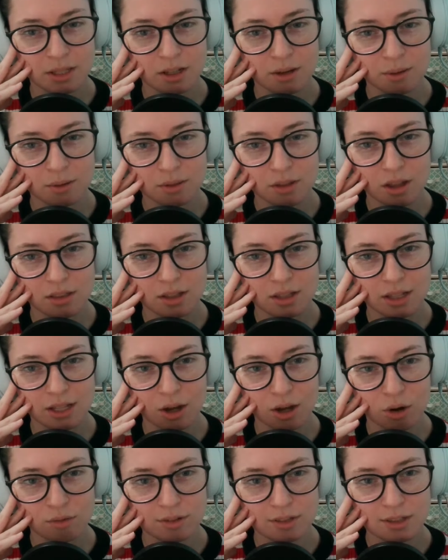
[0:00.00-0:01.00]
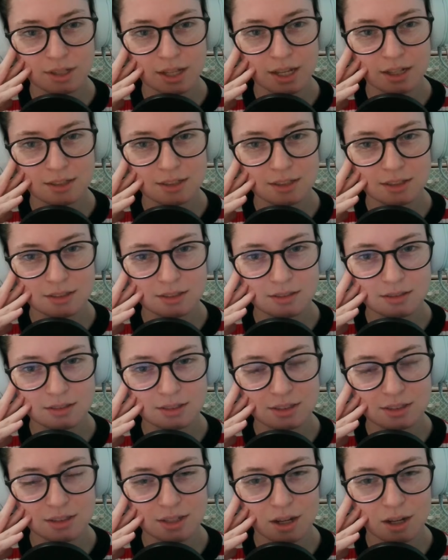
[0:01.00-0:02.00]
though, with all the like overlays
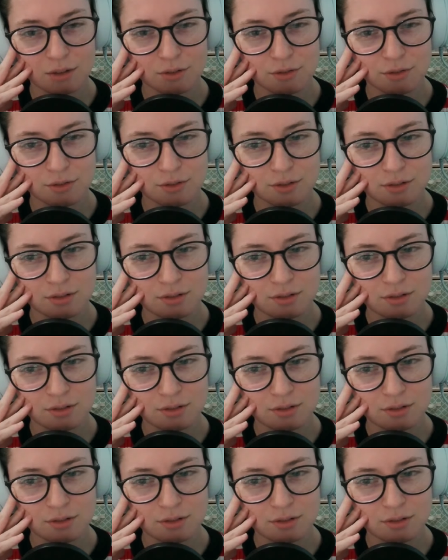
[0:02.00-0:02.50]
and stuff.